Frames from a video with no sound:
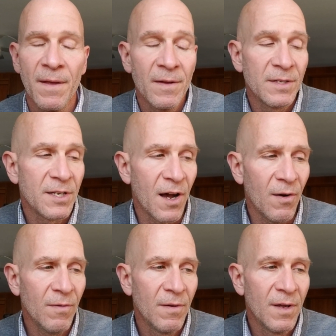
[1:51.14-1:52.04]

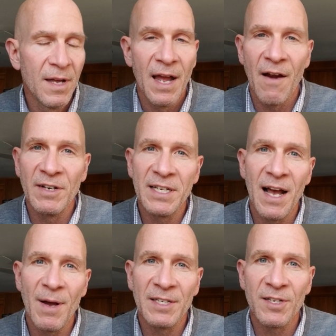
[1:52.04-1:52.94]
So every
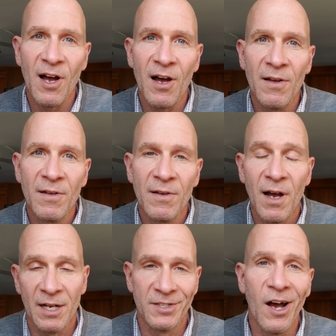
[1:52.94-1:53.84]
time I saw
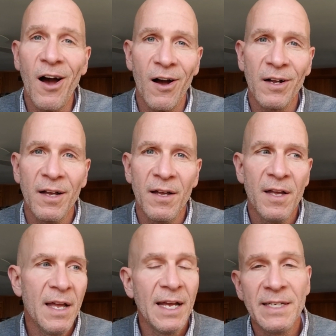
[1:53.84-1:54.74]
a dog,
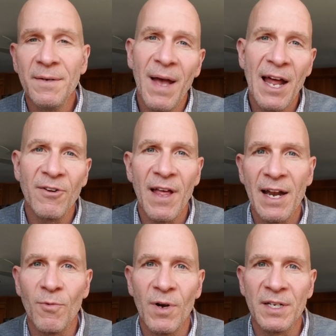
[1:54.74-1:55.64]
it didn't matter that
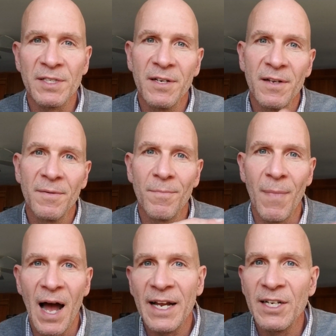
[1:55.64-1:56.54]
it was
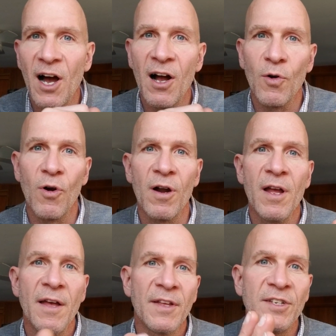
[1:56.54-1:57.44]
my dog or
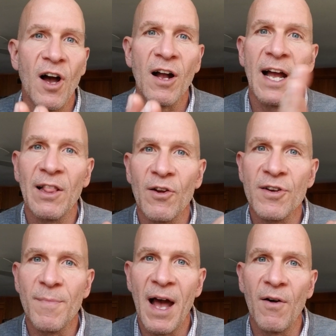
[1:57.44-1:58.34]
the dog I
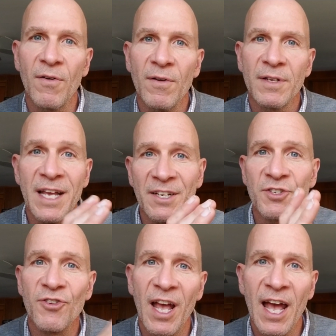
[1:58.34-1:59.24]
learned about
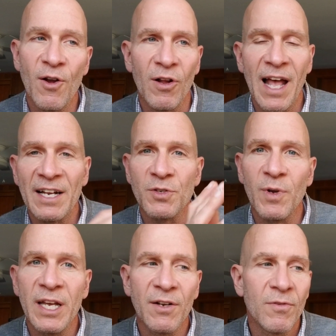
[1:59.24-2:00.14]
yesterday or last
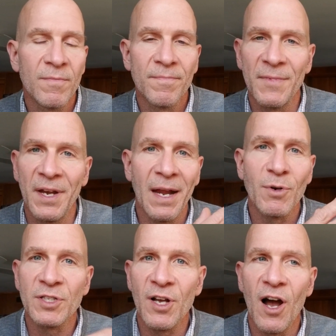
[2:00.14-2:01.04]
week, the
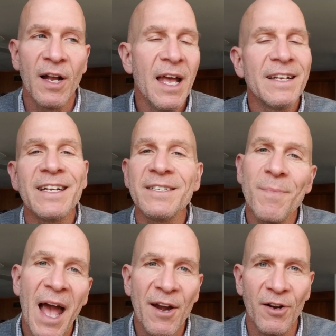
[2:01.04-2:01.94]
neighbor's dog, doesn't
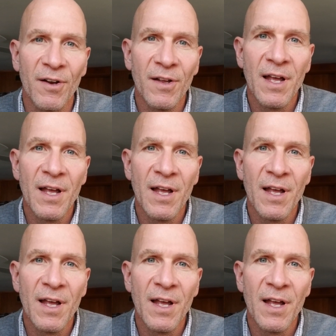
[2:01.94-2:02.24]
matter.